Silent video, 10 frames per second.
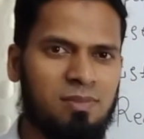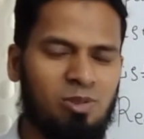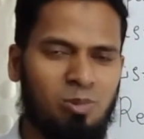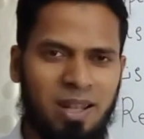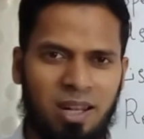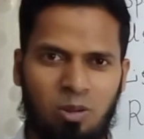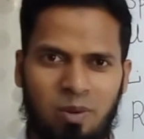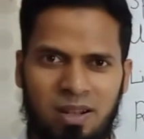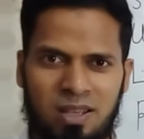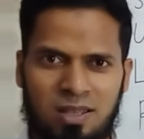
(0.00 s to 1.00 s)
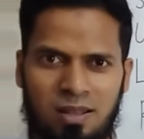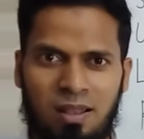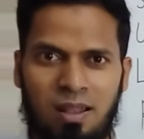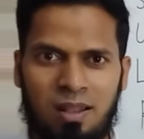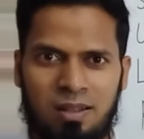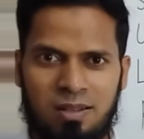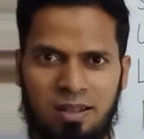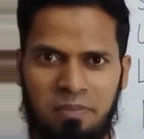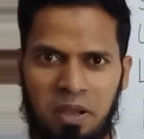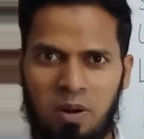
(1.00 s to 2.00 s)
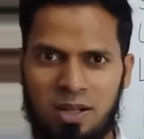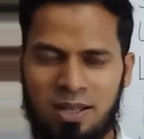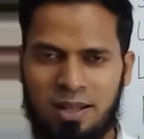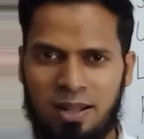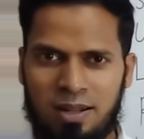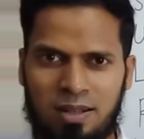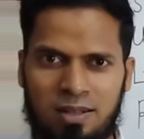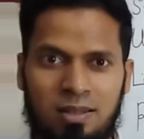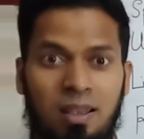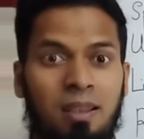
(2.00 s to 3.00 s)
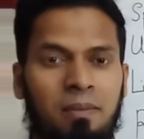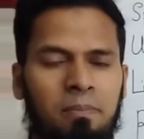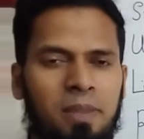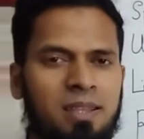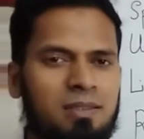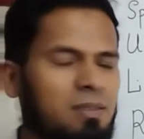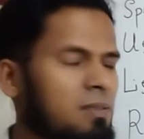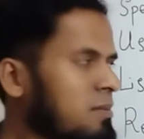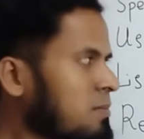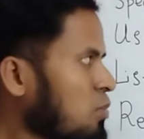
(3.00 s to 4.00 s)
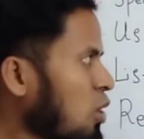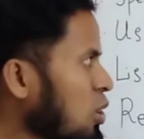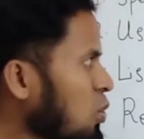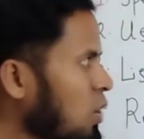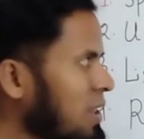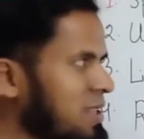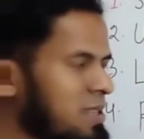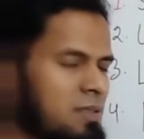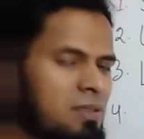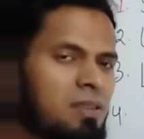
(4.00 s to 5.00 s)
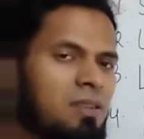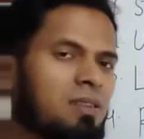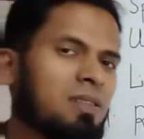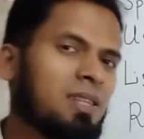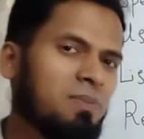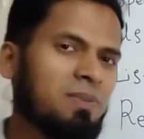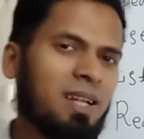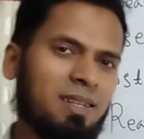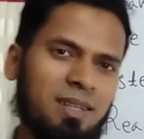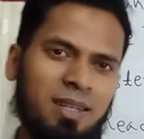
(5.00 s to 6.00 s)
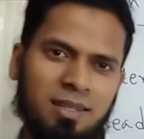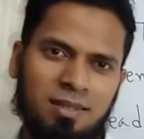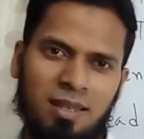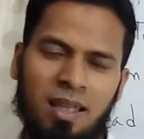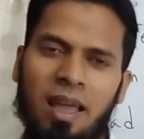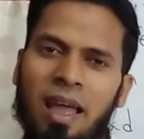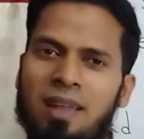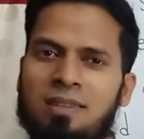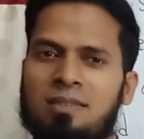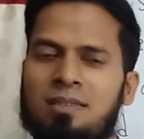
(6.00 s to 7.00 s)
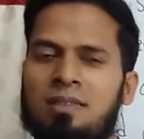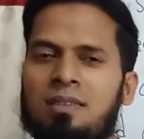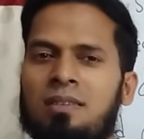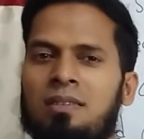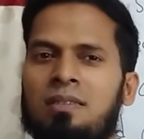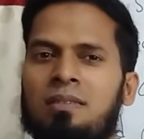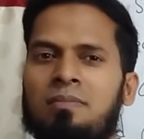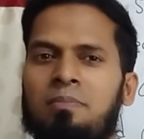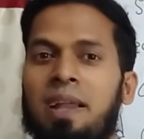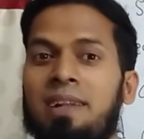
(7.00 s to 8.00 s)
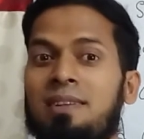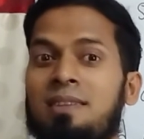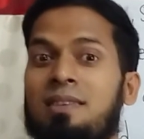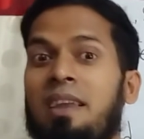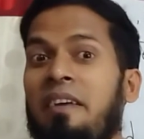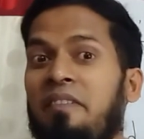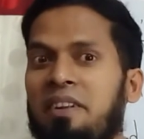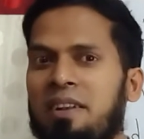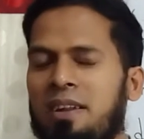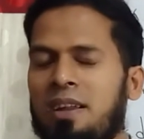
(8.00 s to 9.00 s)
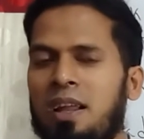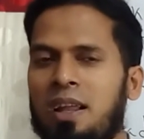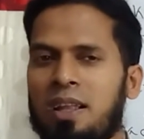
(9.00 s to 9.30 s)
So my recommendation, dear viewers and learners, please follow all these tips and tricks and practice every day.